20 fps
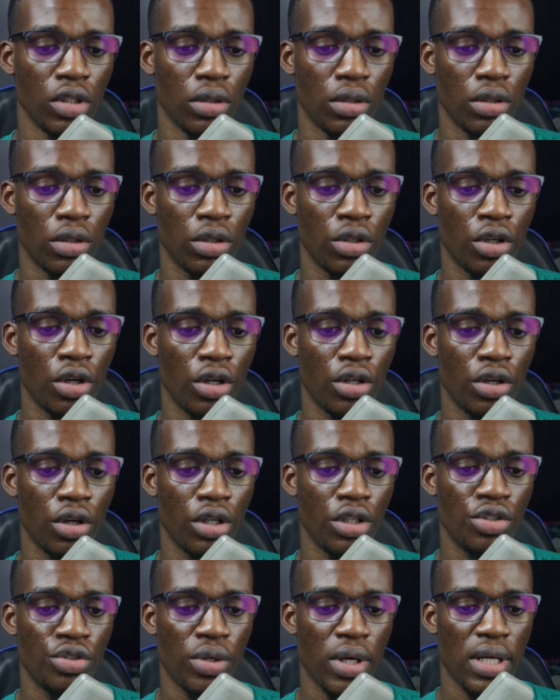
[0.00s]
your
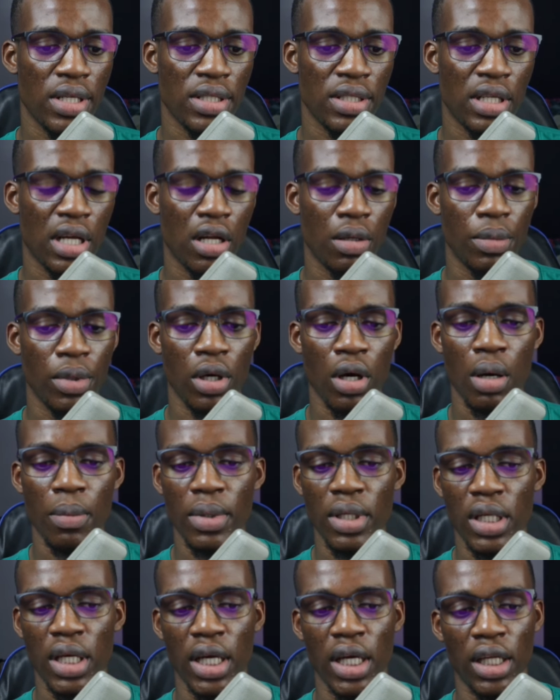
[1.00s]
interest that will be coming
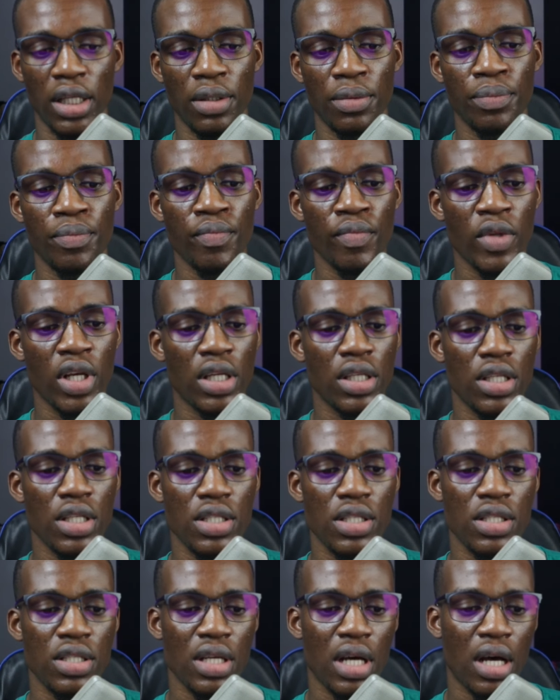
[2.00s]
in. This
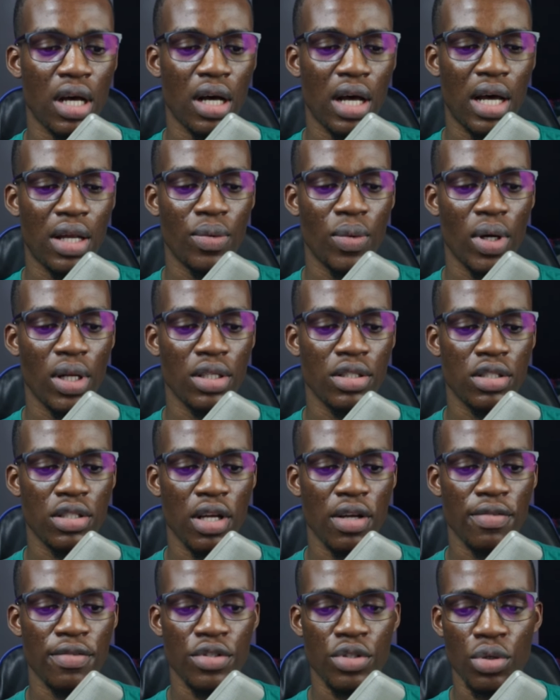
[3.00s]
is annual
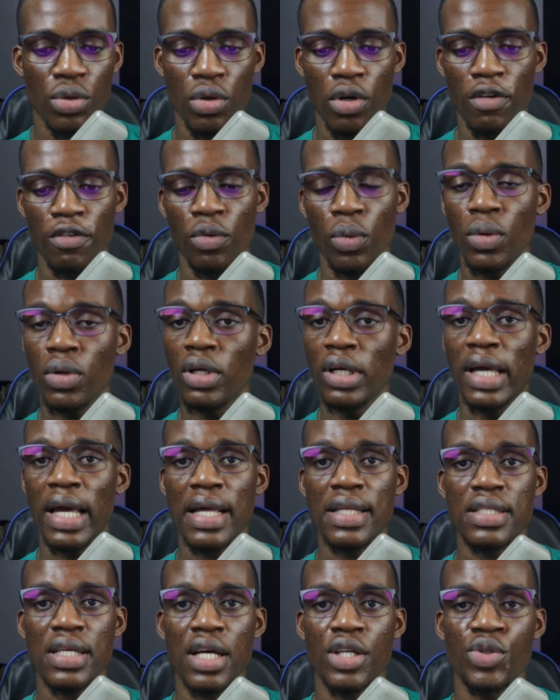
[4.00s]
stuff. So if you want to get
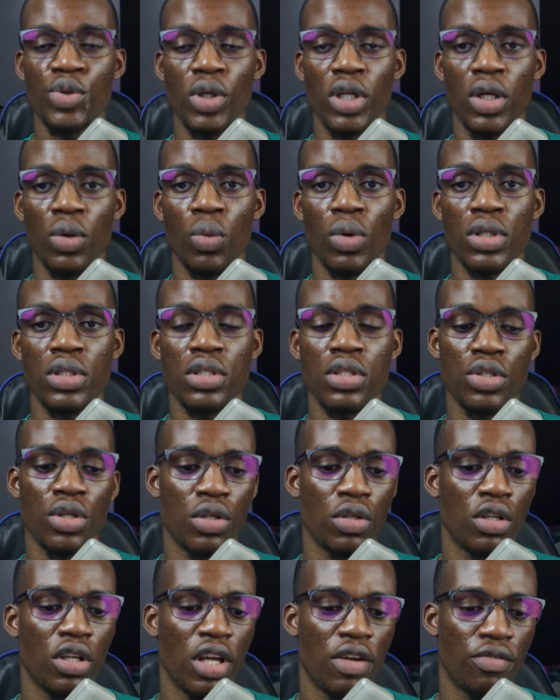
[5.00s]
actually what it's going to
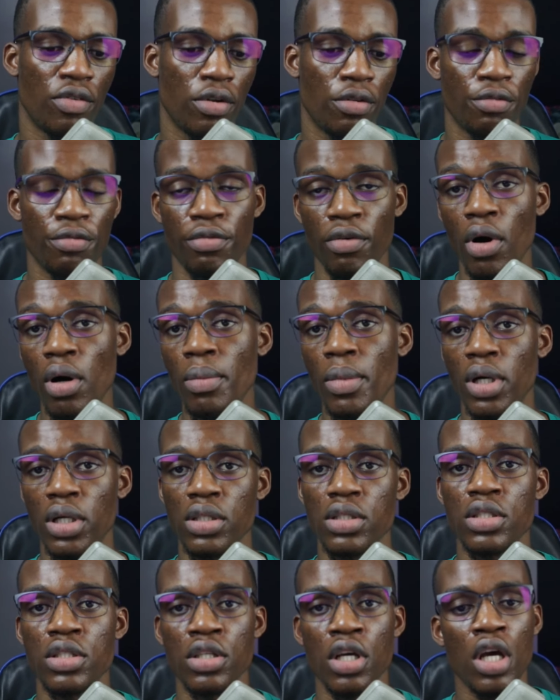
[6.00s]
give you in 4
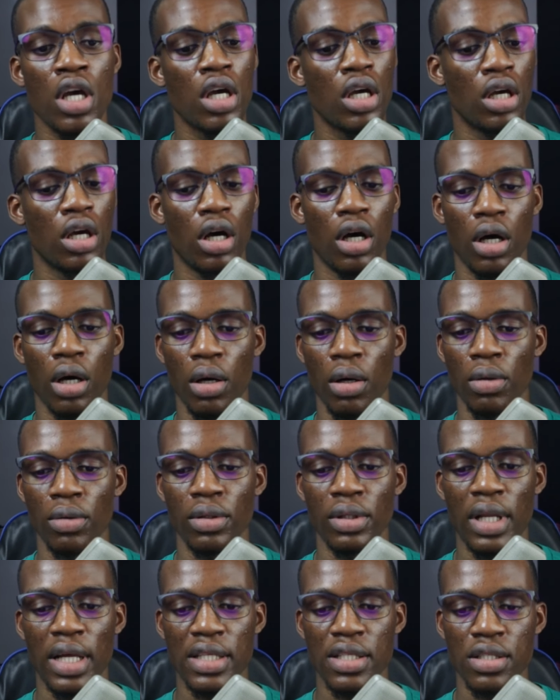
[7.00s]
months,
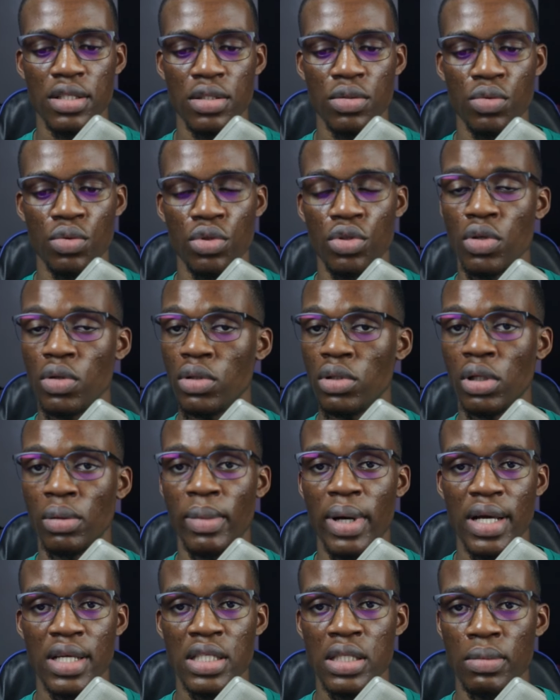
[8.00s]
that is the
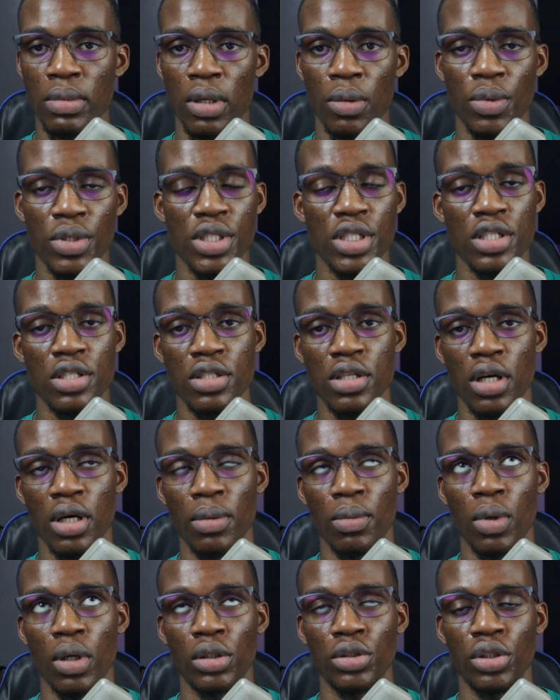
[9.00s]
maximum, which is
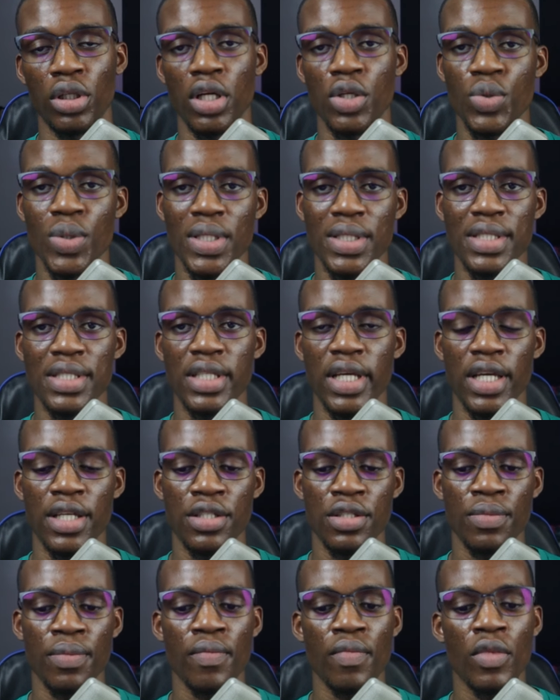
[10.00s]
120 days.
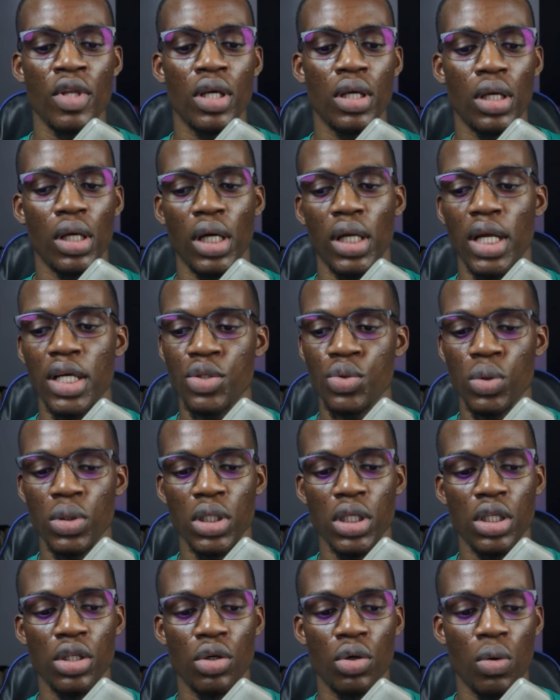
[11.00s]
You can
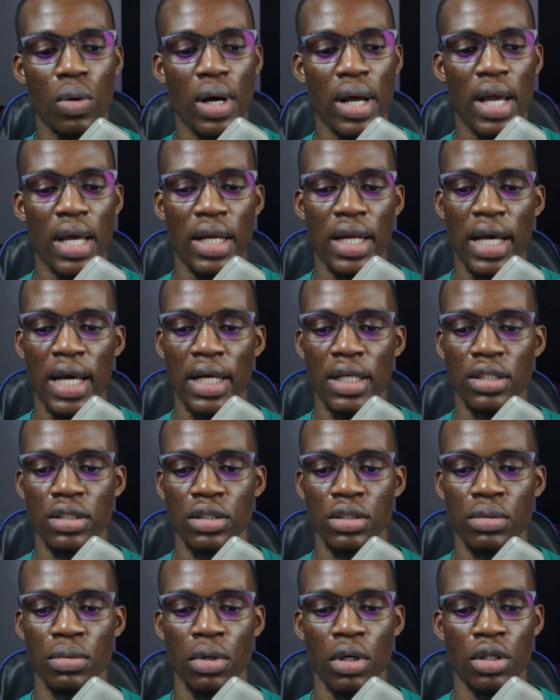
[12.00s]
actually go ahead and
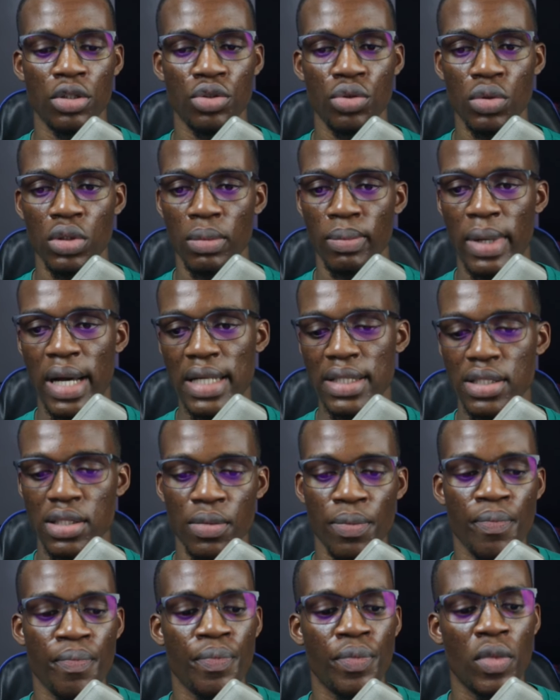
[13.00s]
do the math
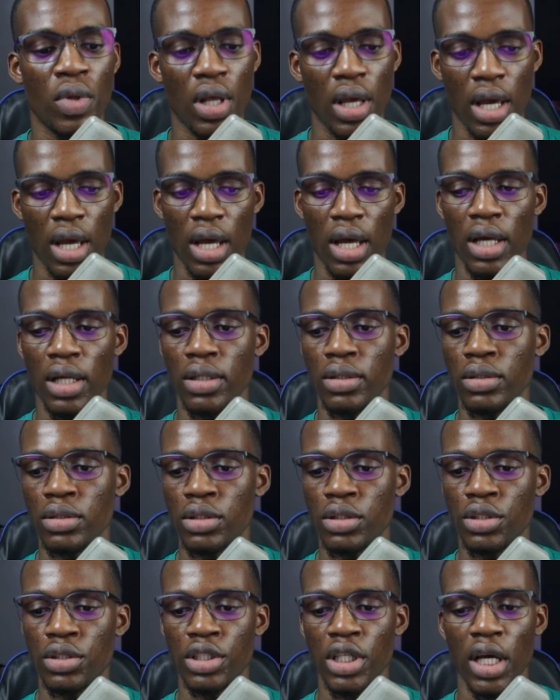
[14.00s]
and
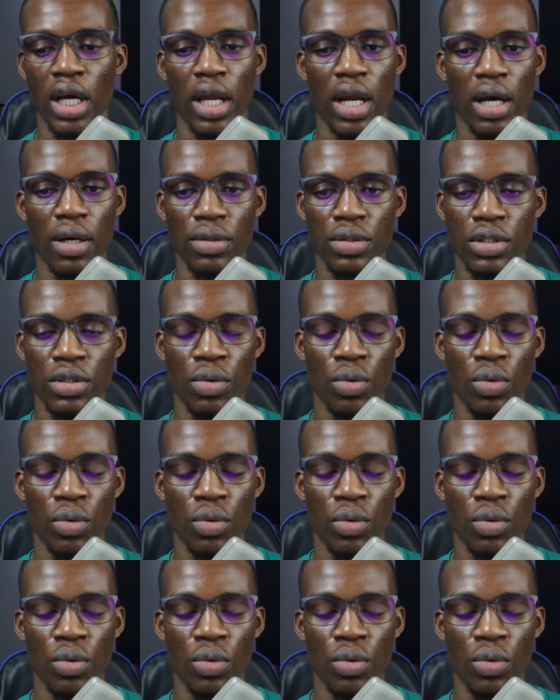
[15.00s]
check it out,